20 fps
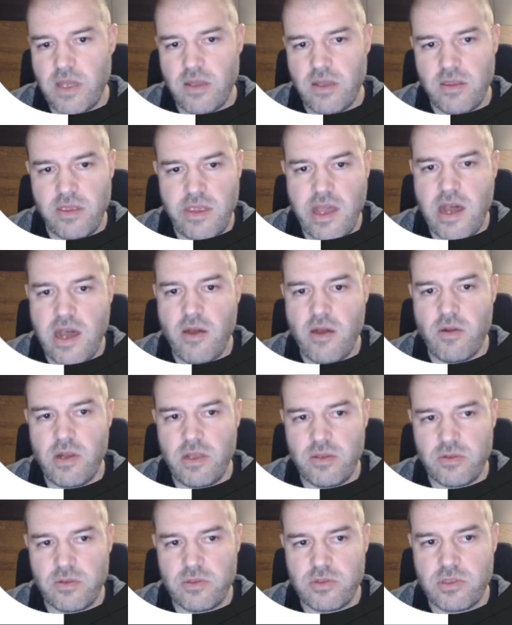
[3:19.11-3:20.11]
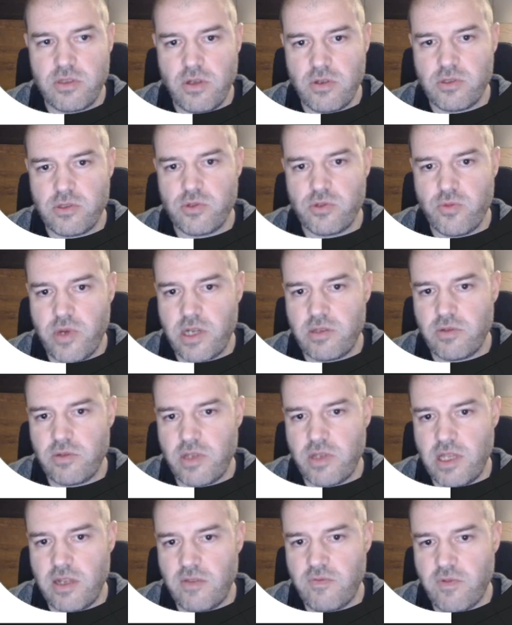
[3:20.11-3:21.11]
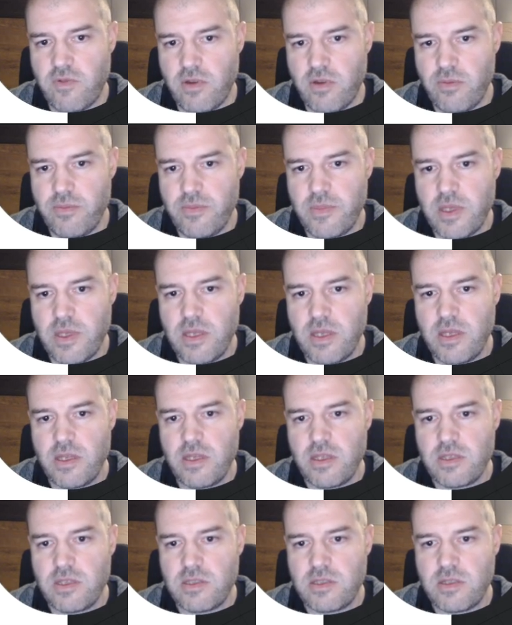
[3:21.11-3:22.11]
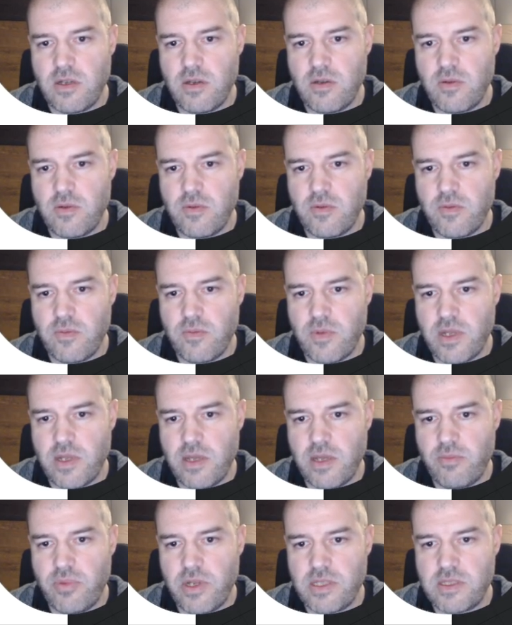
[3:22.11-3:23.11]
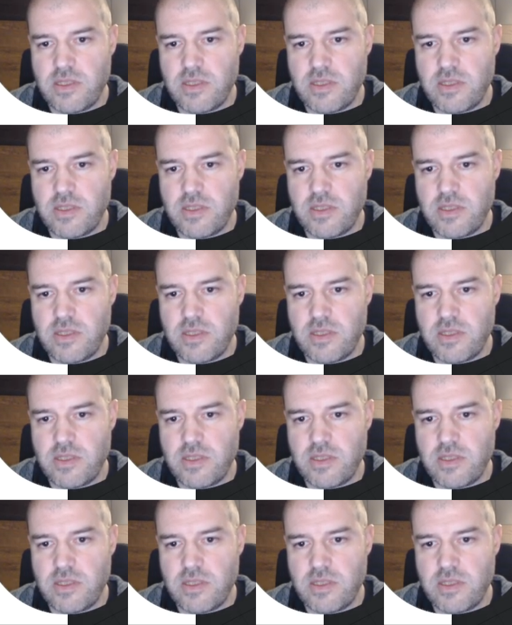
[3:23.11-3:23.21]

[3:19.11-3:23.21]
Now Linux knows where to get it from. So when I press